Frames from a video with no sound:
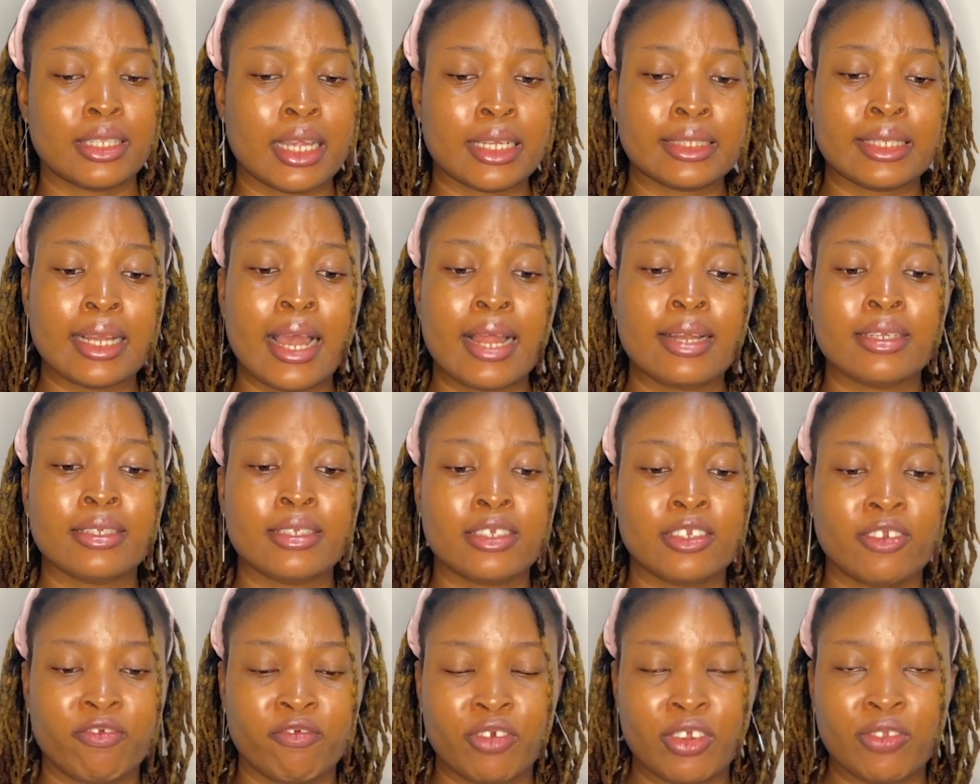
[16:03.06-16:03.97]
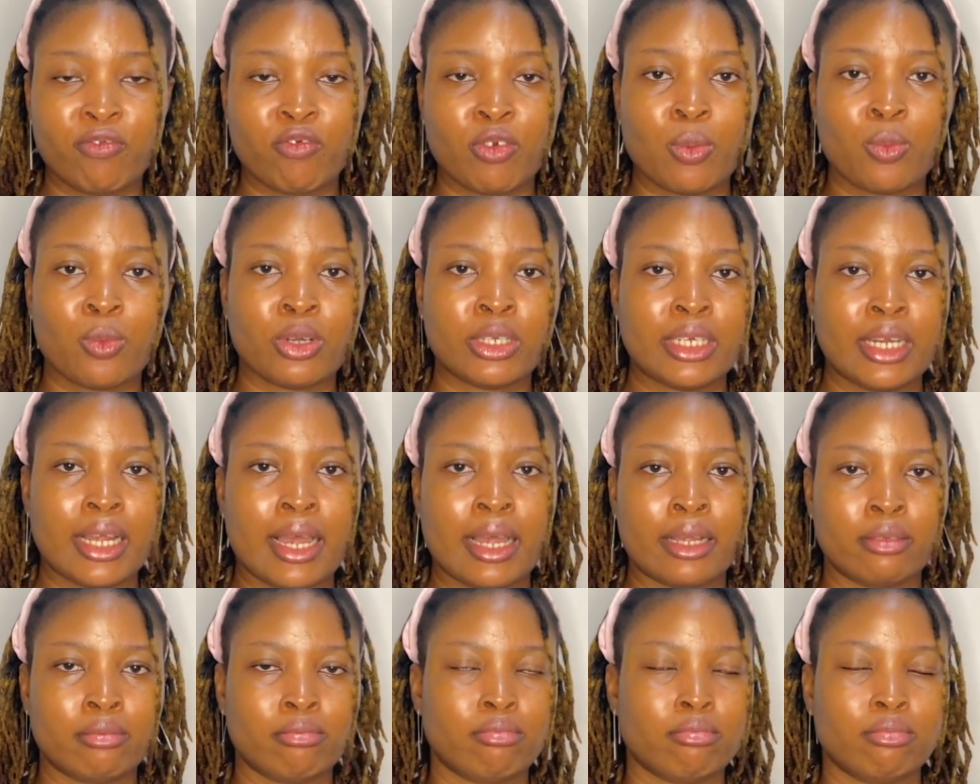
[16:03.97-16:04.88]
entirely different from what they
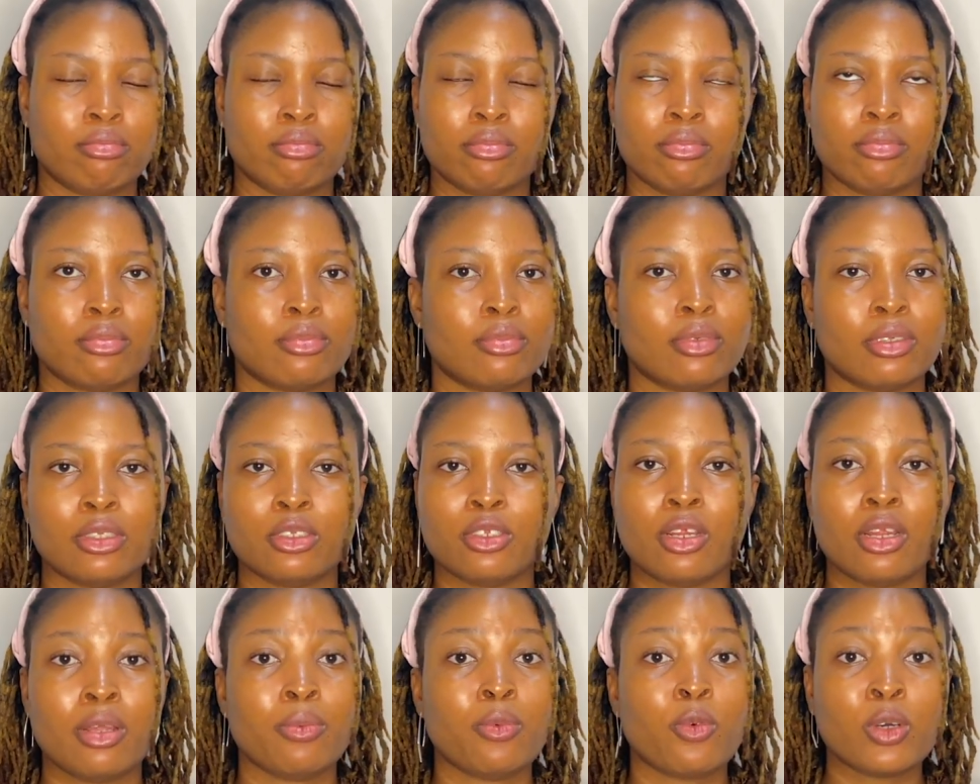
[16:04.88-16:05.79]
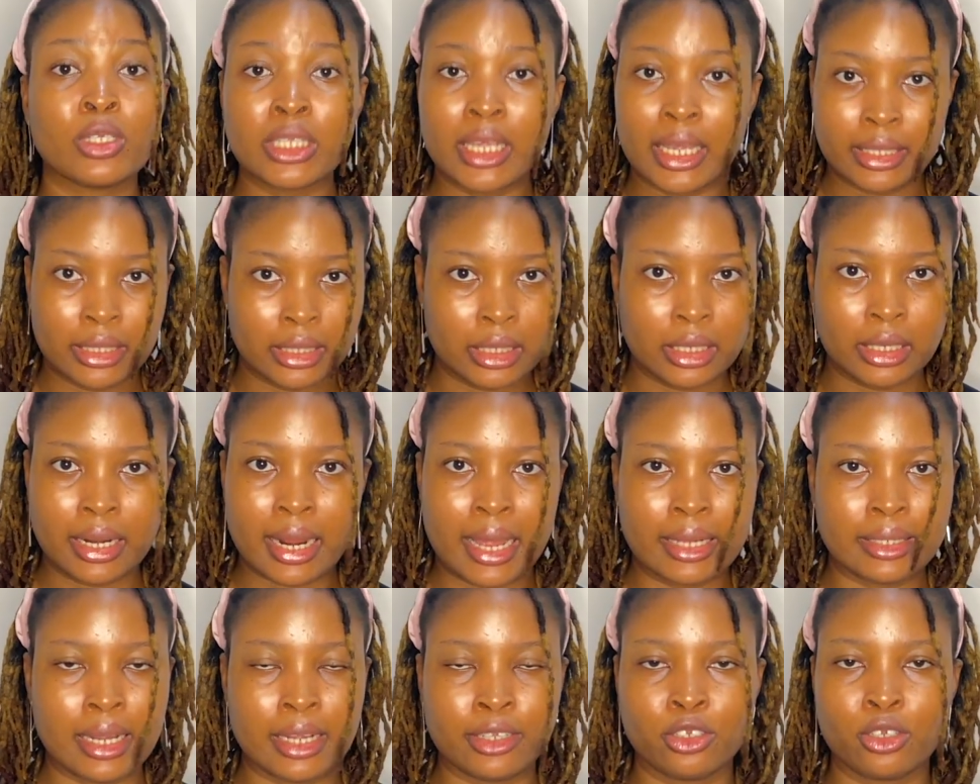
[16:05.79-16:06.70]
are. Once I see
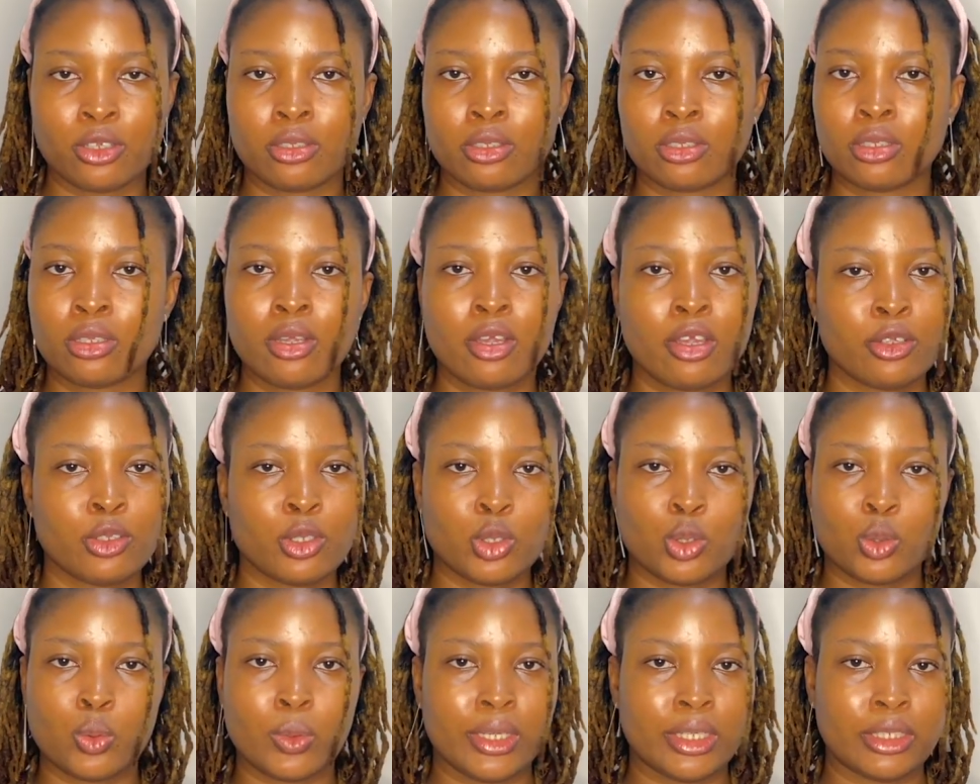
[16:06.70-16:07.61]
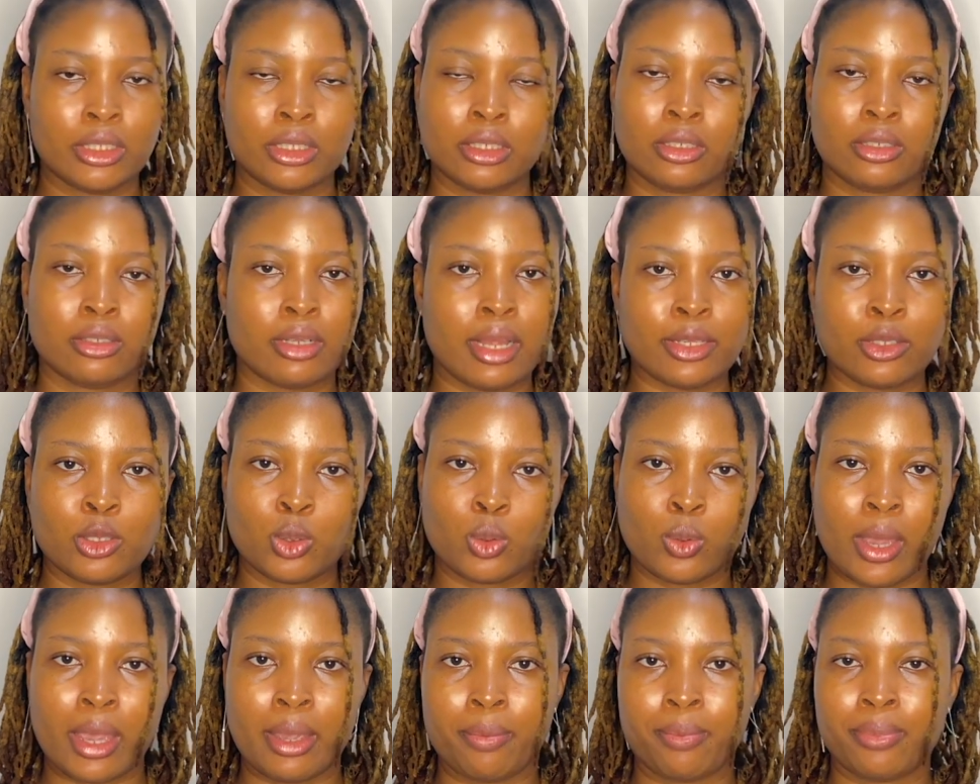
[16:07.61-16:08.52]
that, I just switch, I
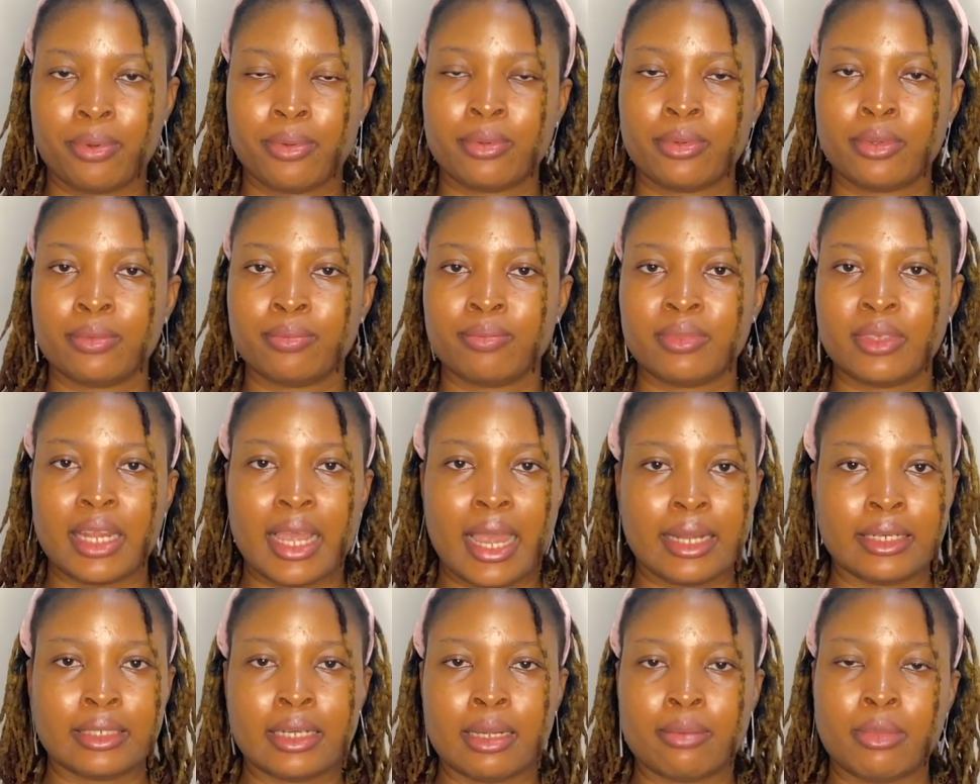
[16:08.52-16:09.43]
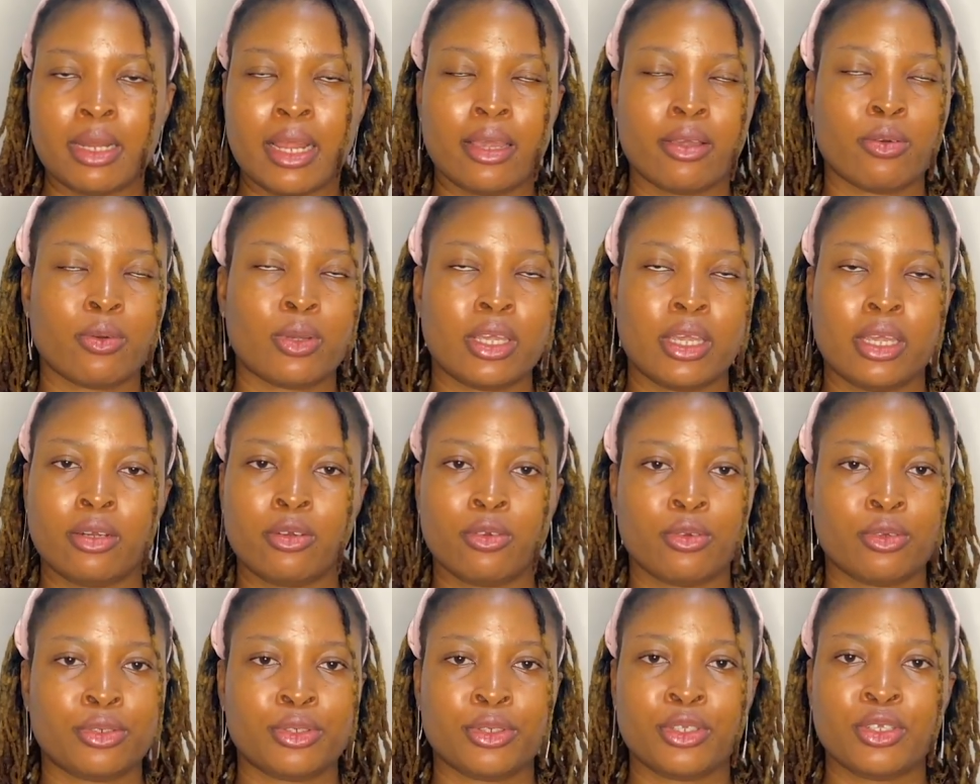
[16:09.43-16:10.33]
swipe, and I'm like, okay,
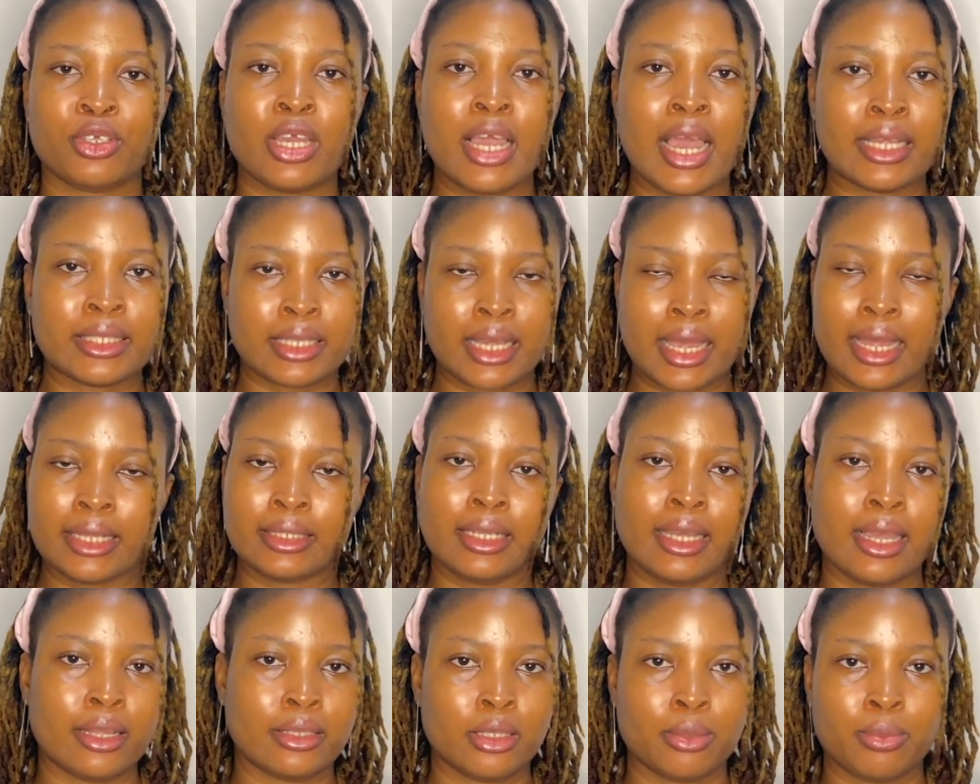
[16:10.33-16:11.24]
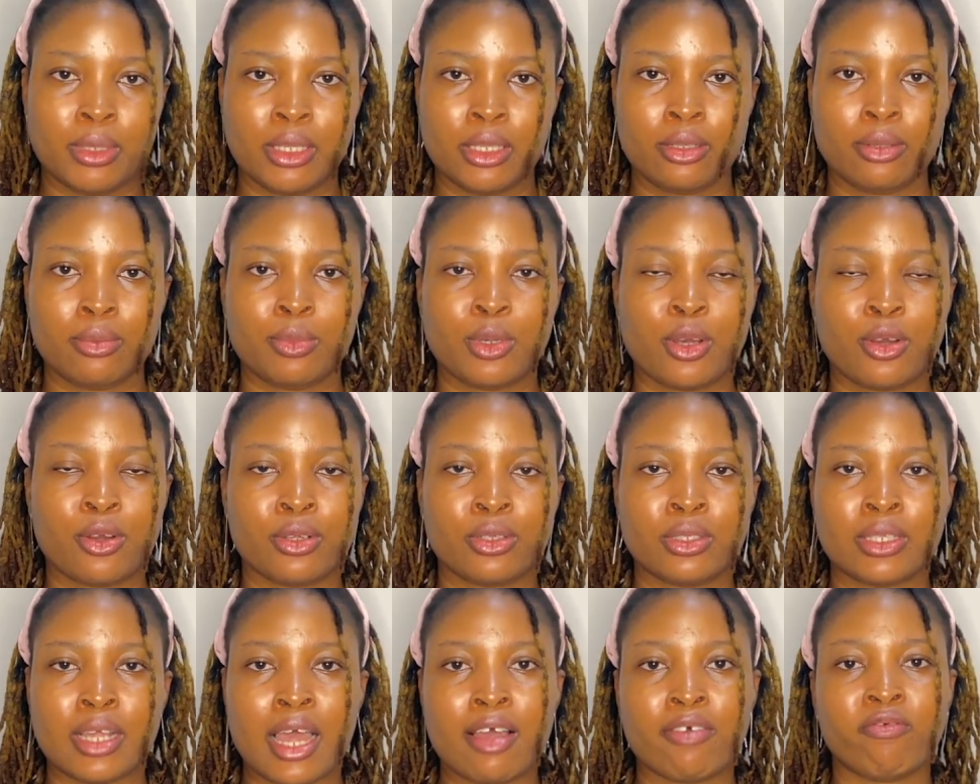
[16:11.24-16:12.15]
no, you guys can't get me,
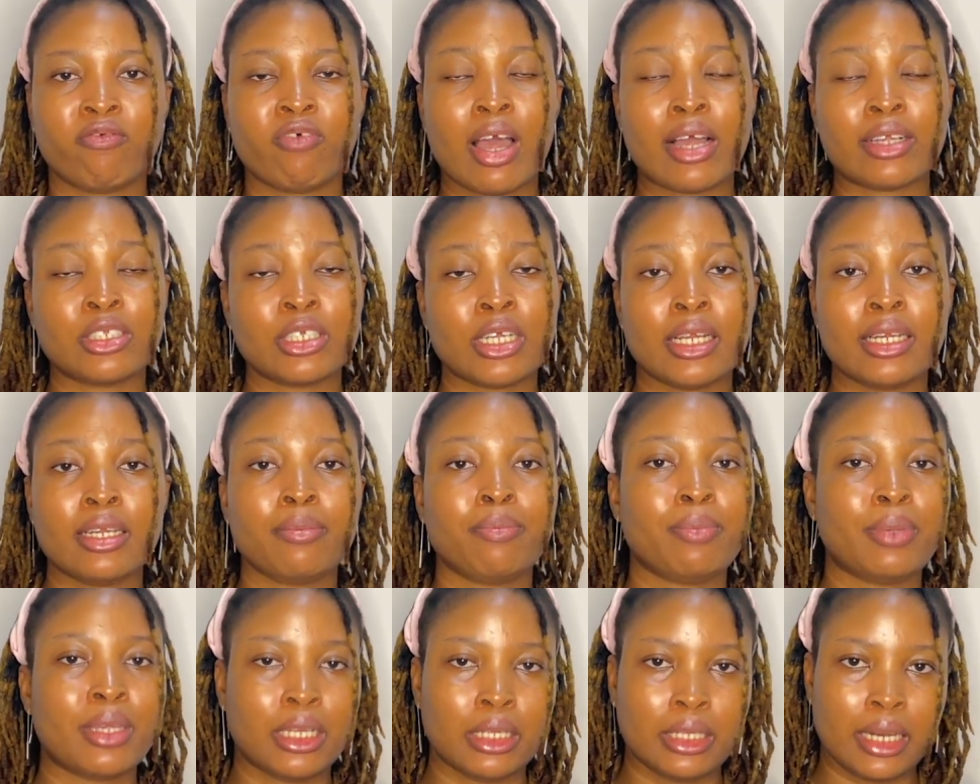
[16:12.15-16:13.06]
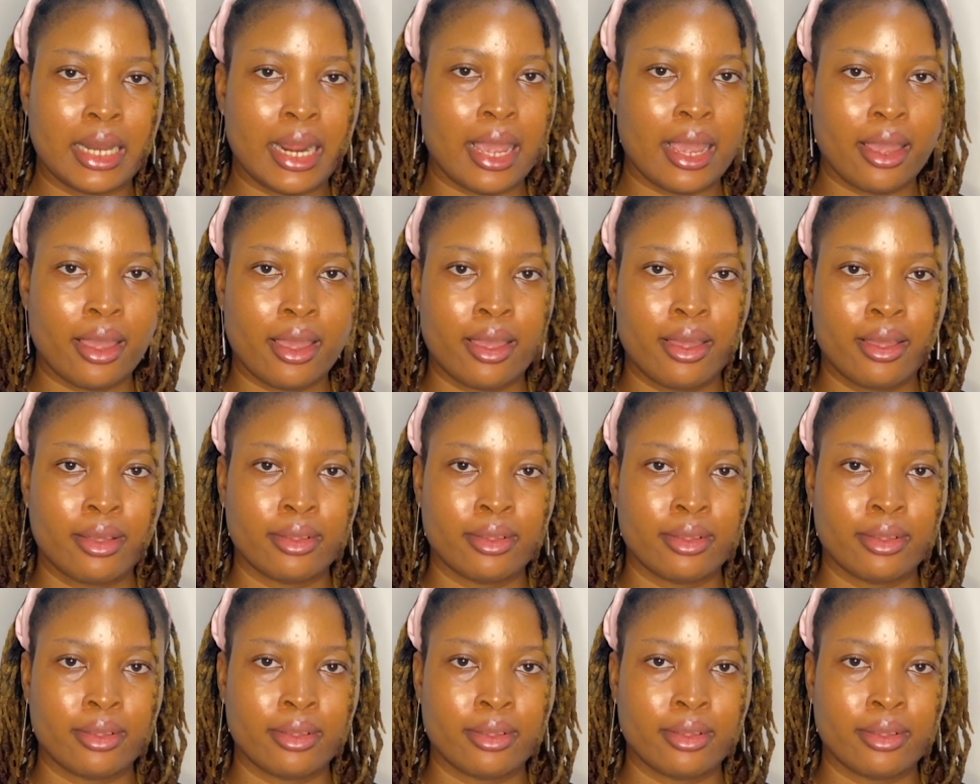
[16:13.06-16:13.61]
because I've actually been there